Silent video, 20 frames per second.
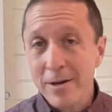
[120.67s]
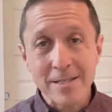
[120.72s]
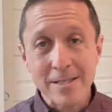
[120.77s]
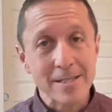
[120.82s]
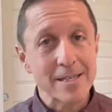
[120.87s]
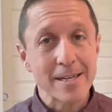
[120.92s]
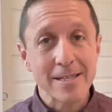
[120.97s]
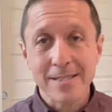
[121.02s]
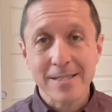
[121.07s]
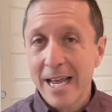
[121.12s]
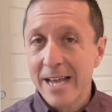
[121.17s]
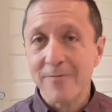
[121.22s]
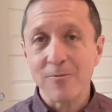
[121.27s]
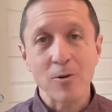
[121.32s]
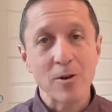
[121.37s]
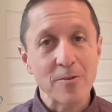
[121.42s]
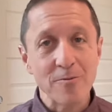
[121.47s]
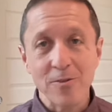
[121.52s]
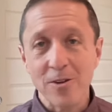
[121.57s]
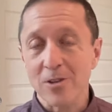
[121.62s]
than Dave
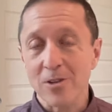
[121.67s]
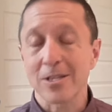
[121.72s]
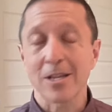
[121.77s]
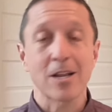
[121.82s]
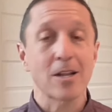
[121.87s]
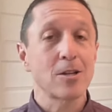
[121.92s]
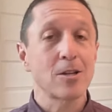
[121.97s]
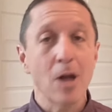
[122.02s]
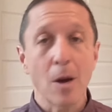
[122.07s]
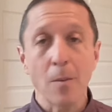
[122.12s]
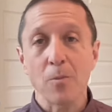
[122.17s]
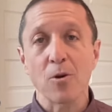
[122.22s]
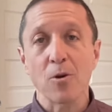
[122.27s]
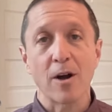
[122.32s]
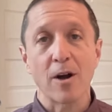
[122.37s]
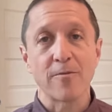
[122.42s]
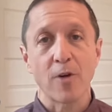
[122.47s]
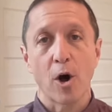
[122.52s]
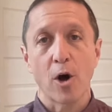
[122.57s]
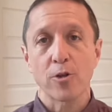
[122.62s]
Winfield, than a number
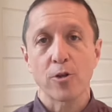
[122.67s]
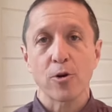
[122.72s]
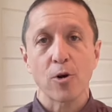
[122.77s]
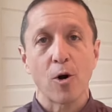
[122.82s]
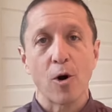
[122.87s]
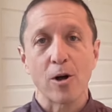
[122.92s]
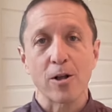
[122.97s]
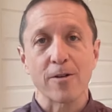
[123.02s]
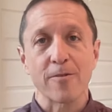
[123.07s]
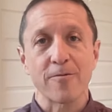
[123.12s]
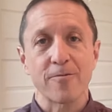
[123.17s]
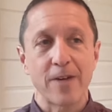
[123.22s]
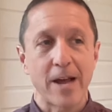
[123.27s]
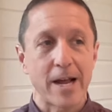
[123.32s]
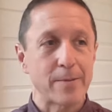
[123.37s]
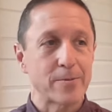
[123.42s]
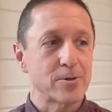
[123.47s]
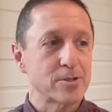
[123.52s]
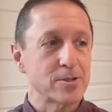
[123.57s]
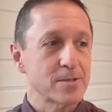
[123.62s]
of other Hall of
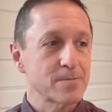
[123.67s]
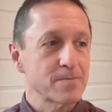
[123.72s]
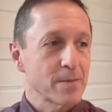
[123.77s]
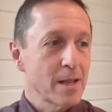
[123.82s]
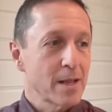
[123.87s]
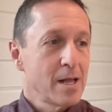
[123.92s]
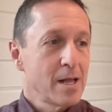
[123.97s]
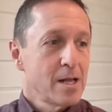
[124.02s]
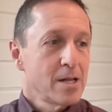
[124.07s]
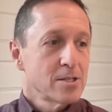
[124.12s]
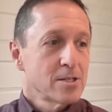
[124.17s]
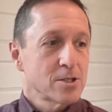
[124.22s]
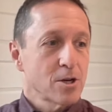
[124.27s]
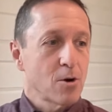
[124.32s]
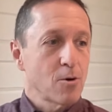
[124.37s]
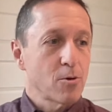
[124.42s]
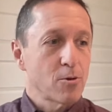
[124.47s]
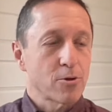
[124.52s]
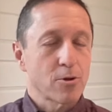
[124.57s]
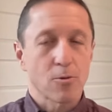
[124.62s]
Famers.
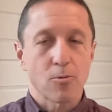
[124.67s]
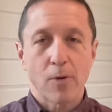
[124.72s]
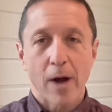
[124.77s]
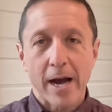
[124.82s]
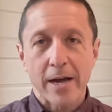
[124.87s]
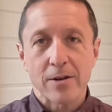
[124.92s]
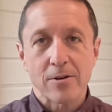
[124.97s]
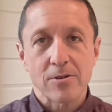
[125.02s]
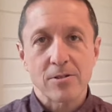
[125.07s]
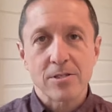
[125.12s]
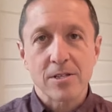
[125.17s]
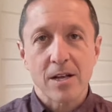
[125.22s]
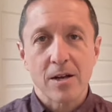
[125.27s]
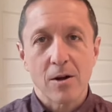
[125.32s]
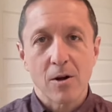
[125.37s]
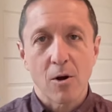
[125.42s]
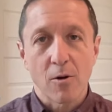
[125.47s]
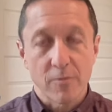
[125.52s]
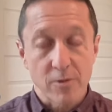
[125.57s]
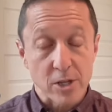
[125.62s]
So the writers
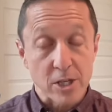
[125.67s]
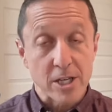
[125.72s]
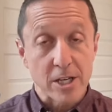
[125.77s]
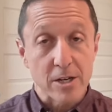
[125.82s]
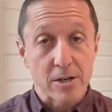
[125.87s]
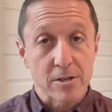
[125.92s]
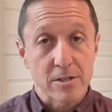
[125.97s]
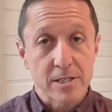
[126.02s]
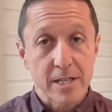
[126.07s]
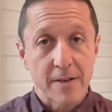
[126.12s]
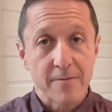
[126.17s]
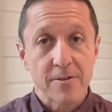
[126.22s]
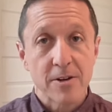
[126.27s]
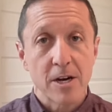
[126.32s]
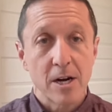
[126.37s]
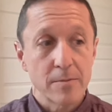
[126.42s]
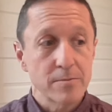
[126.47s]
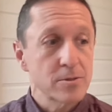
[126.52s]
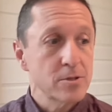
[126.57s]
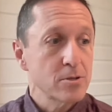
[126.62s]
over the years have
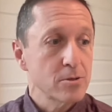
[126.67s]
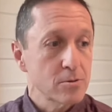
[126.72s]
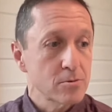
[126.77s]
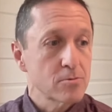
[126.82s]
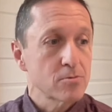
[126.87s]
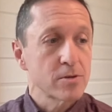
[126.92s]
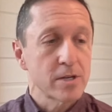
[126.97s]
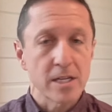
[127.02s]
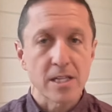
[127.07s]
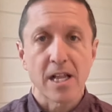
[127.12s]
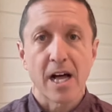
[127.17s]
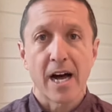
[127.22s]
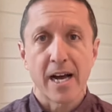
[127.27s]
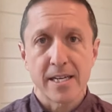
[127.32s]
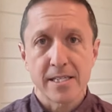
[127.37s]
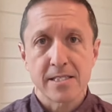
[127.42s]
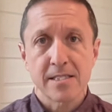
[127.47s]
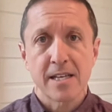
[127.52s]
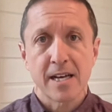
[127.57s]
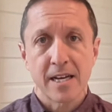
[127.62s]
come to
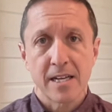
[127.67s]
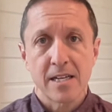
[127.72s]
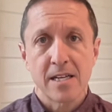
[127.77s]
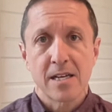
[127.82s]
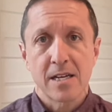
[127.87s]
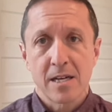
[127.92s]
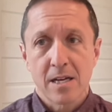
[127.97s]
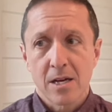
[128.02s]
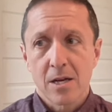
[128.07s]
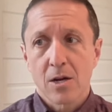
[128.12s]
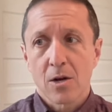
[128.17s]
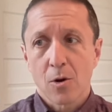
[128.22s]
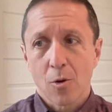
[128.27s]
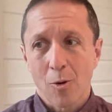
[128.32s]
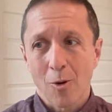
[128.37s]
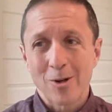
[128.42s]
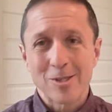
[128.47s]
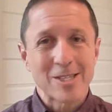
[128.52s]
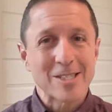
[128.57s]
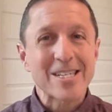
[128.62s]
realize that
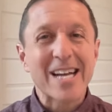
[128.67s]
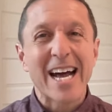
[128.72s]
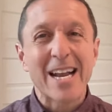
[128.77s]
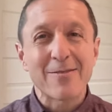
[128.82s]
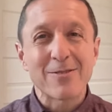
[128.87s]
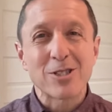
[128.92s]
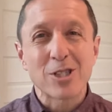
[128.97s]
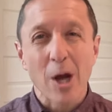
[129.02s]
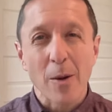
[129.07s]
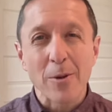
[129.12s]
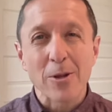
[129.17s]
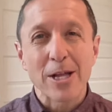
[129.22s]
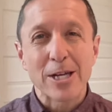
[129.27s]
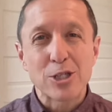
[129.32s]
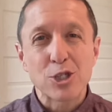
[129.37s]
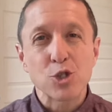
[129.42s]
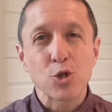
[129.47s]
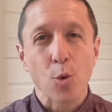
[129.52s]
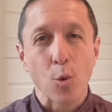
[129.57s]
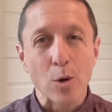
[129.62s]
Coors is kind of a
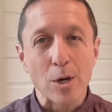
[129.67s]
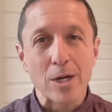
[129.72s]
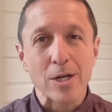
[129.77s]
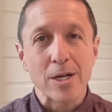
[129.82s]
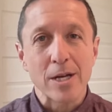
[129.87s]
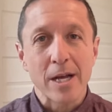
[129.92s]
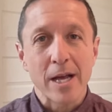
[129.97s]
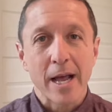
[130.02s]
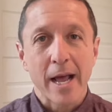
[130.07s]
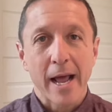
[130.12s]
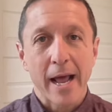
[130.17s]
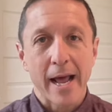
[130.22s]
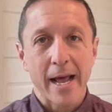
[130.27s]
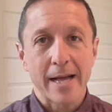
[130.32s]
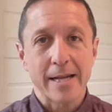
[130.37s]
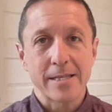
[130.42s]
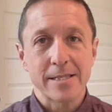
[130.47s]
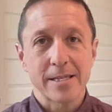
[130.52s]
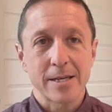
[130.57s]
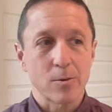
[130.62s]
double-edged sword.
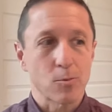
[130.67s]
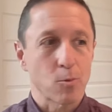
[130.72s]
And it